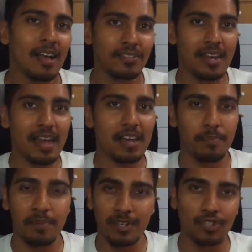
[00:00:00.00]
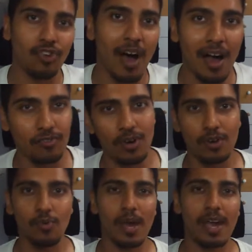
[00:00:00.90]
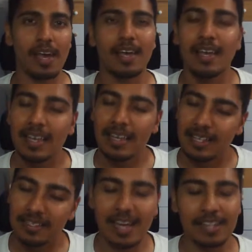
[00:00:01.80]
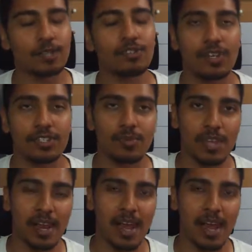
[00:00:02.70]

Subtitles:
then end up in a draw and run away. It's not so interesting when that